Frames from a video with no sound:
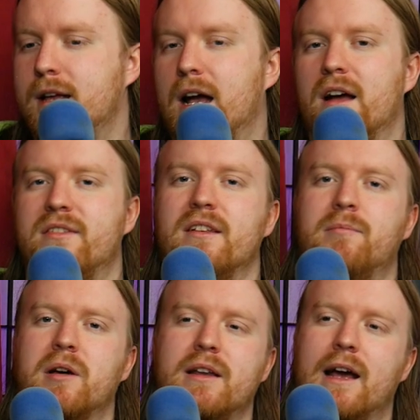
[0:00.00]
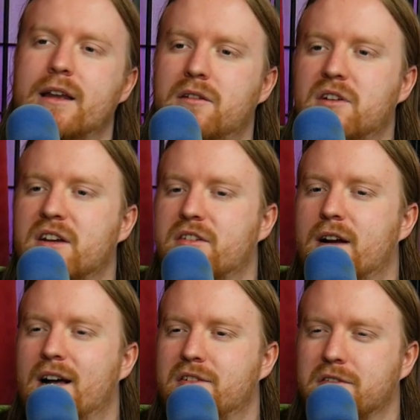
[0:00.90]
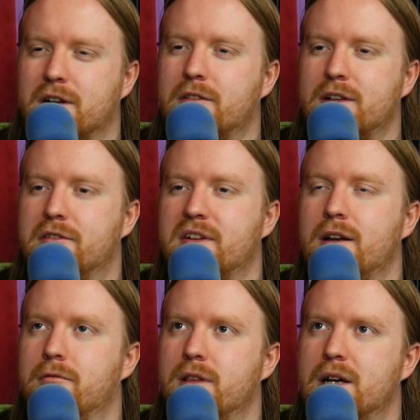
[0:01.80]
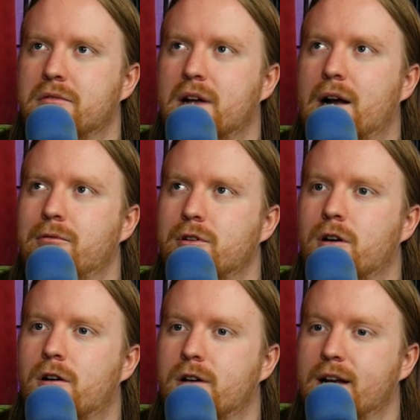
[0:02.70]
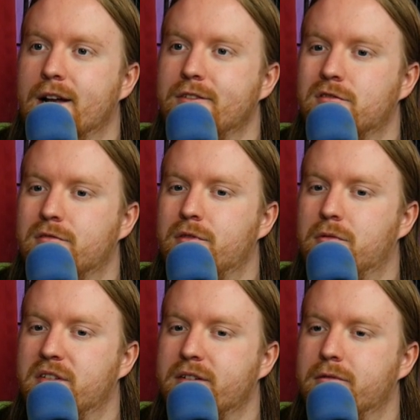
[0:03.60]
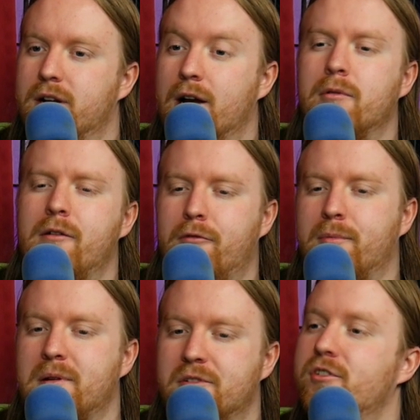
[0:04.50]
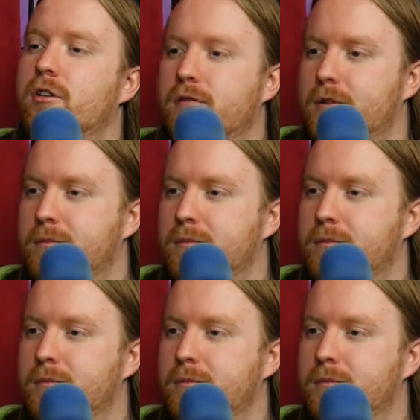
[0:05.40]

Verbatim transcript: Yeah, but yeah, none of you guys are assholes. I don't think there's anyone that I would call an asshole from the ones I read. I read for pretty much all of